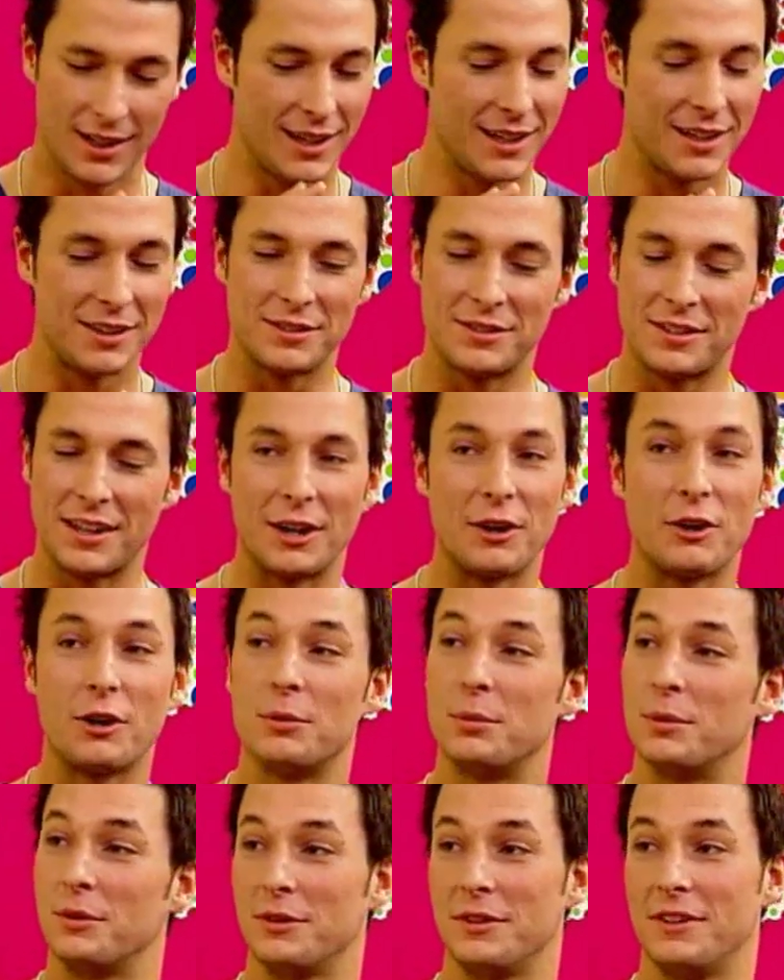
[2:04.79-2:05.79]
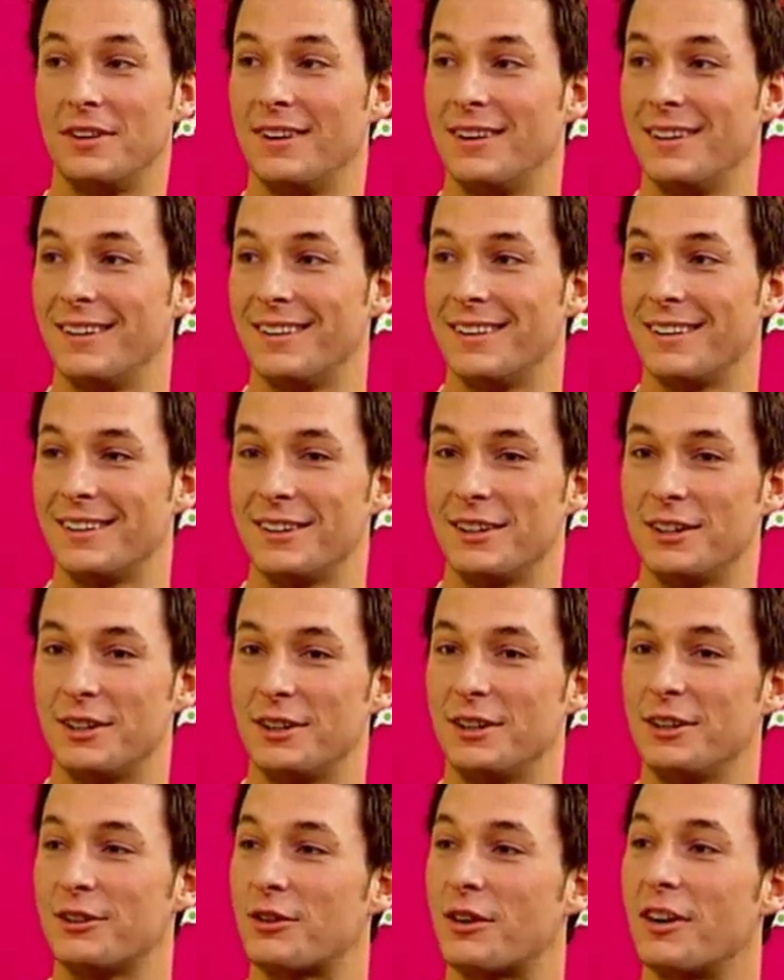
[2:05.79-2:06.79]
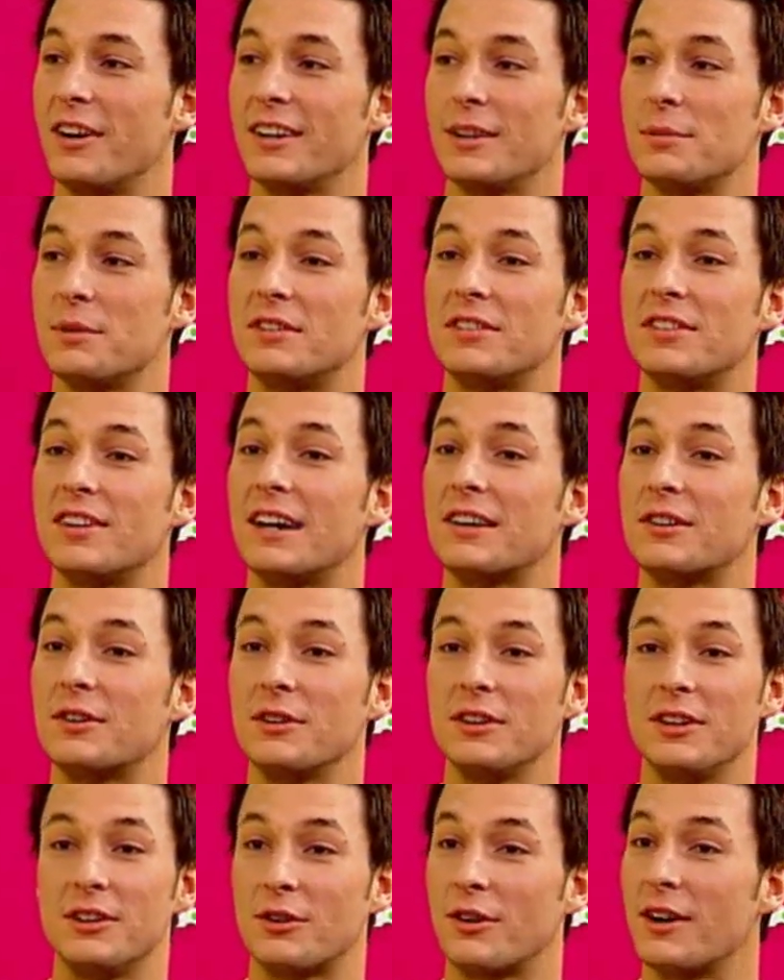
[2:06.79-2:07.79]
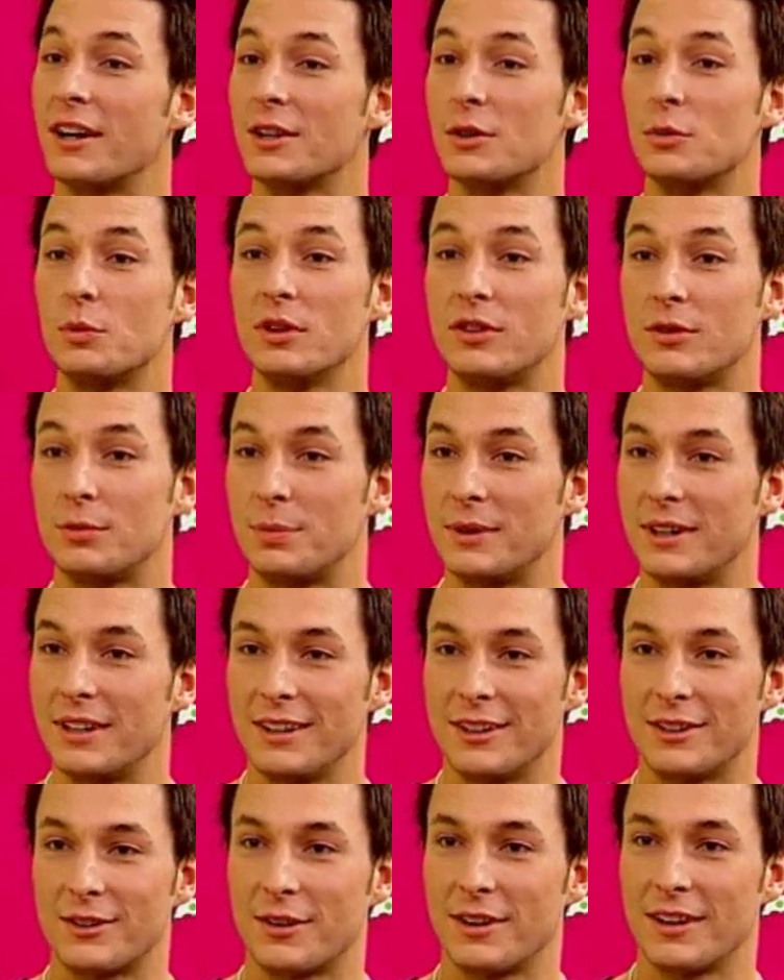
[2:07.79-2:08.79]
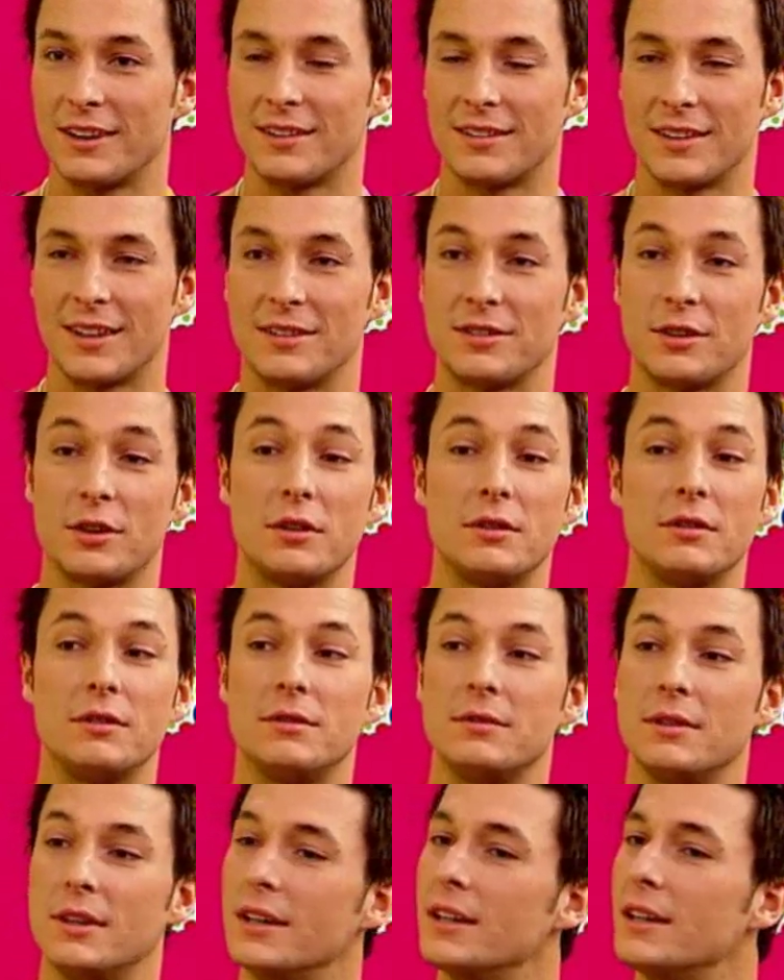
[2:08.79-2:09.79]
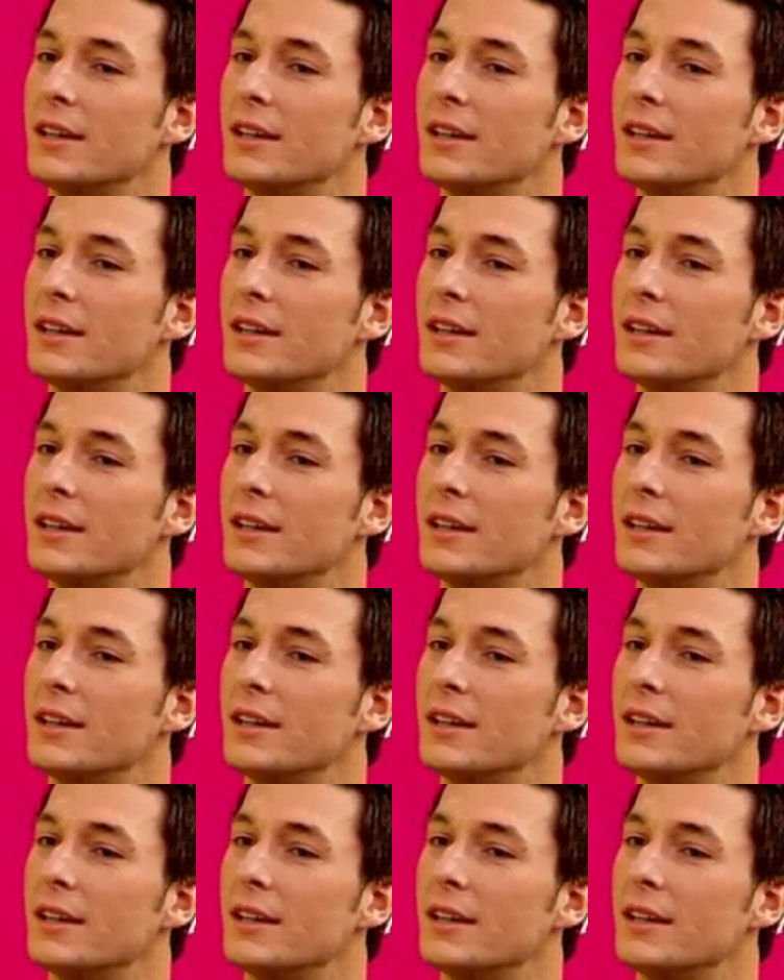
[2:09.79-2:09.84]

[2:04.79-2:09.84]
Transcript: It is terrible. You know, you're trying to be subtle, you're trying to whisper, you're trying to say, so...